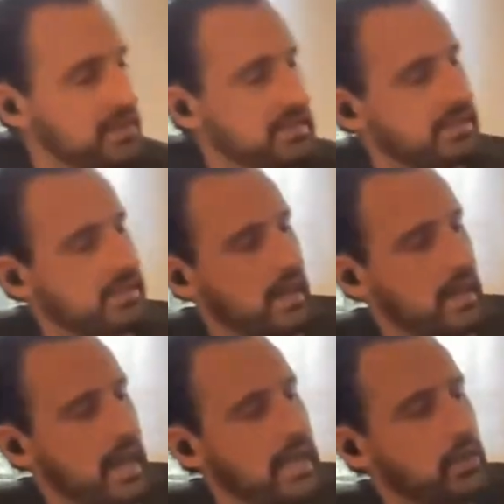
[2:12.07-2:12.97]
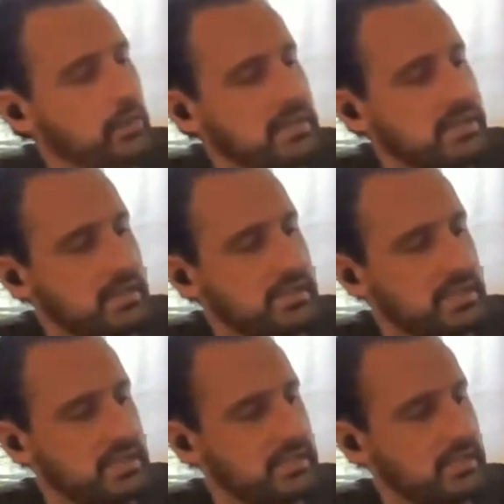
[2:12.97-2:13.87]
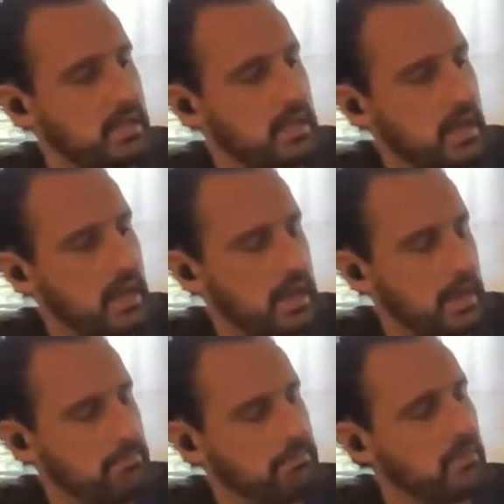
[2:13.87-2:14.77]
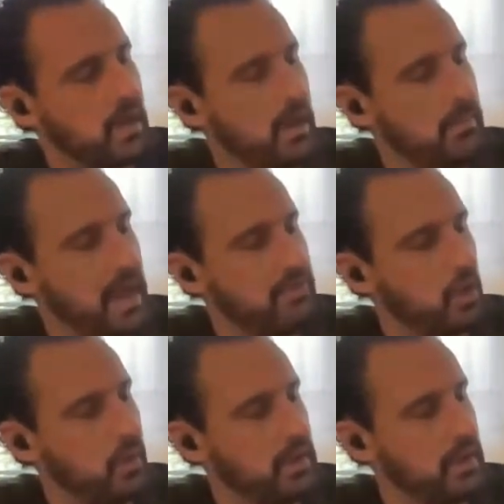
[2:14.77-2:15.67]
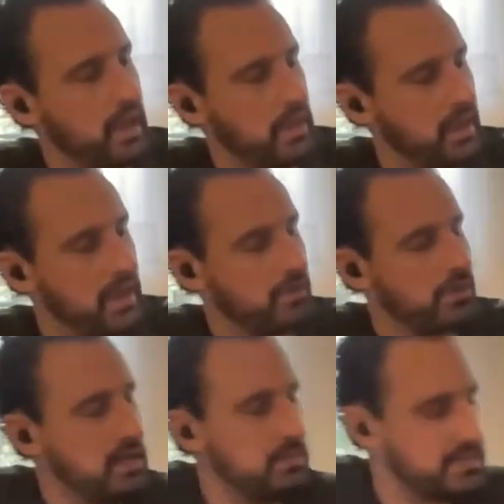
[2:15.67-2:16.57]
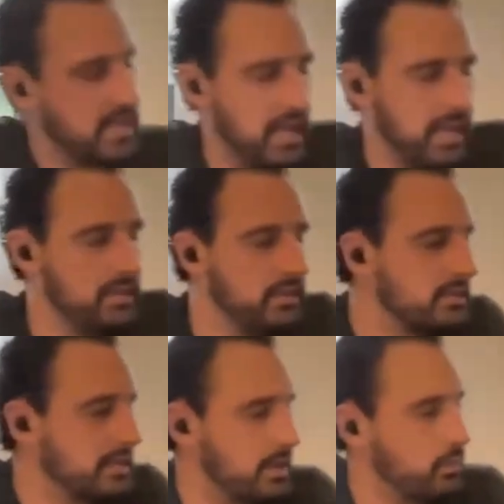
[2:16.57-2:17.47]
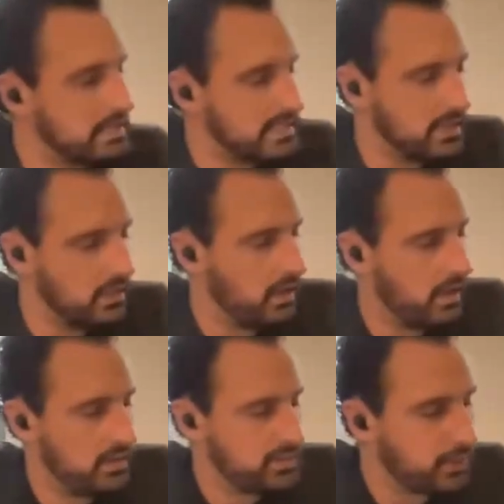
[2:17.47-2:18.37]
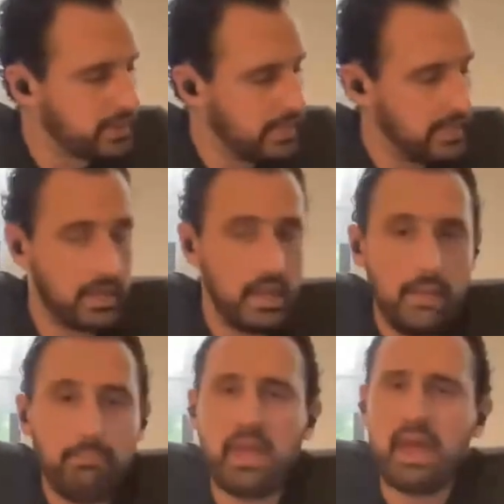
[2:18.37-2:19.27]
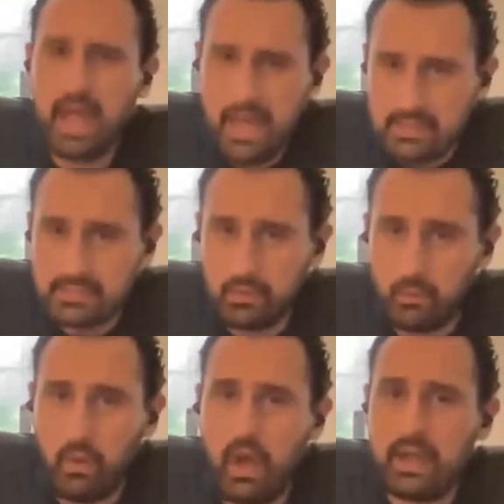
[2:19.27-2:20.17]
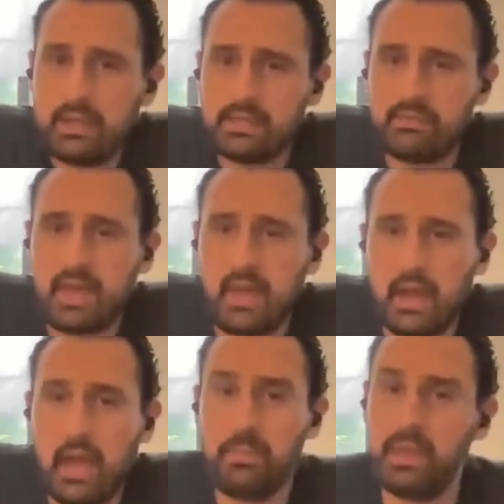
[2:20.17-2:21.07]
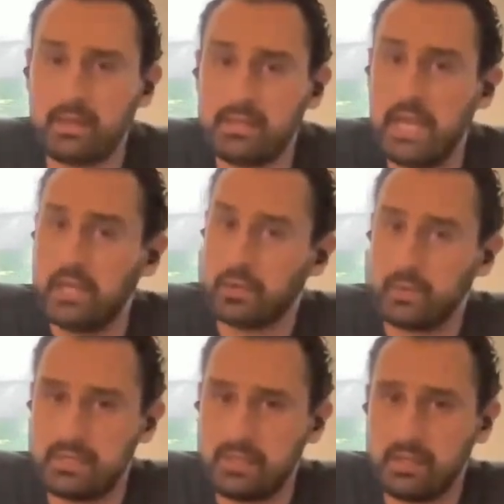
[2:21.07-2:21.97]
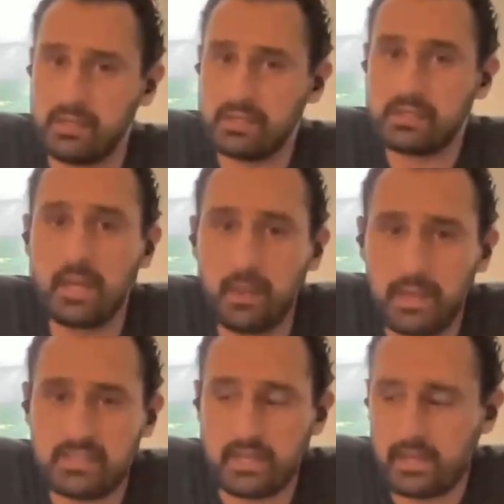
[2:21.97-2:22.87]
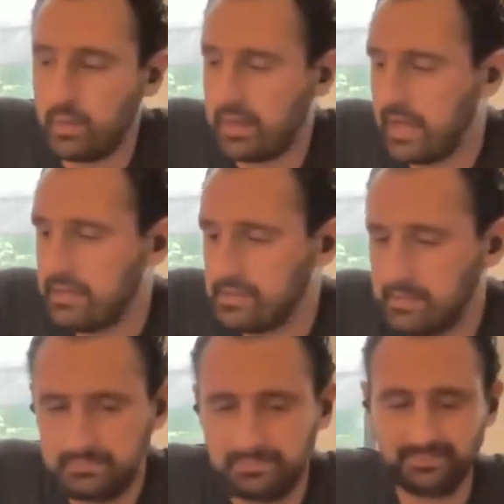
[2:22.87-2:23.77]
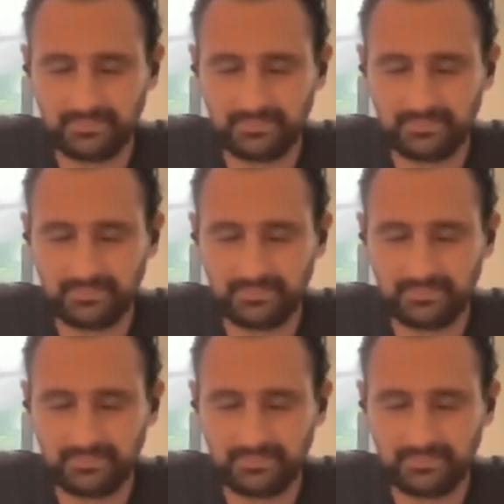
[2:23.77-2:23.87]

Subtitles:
have this 80 degrees Celsius bath going, and we have our nibs and whiskey circulating. May I ask, why is it that I picked 80 degrees Celsius? Can anybody take a quick guess?